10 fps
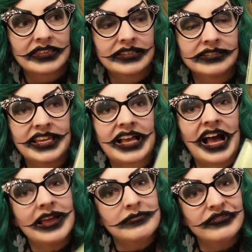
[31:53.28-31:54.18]
like,
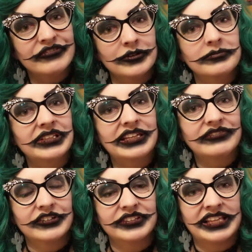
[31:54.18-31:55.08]
I'm a firm
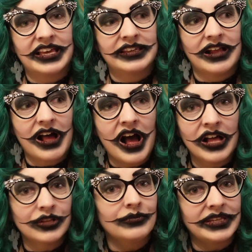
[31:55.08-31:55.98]
believer that
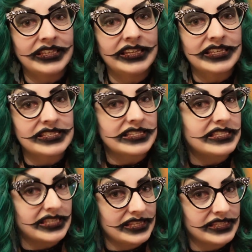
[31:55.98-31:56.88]
Halloween is a
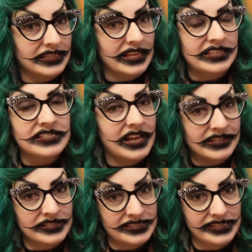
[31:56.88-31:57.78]
season. It's not
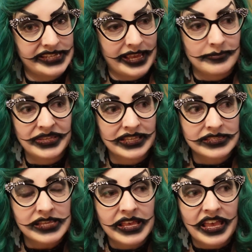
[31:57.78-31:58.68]
just a day,
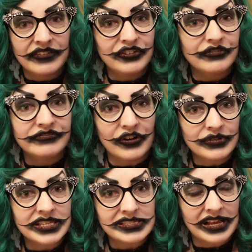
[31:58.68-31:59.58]
because if you
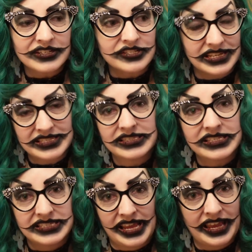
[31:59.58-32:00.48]
focus on just the
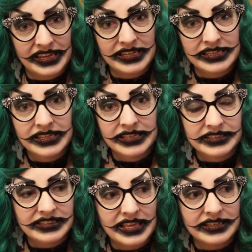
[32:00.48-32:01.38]
day,
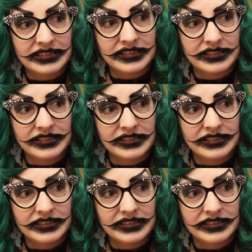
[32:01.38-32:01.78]
then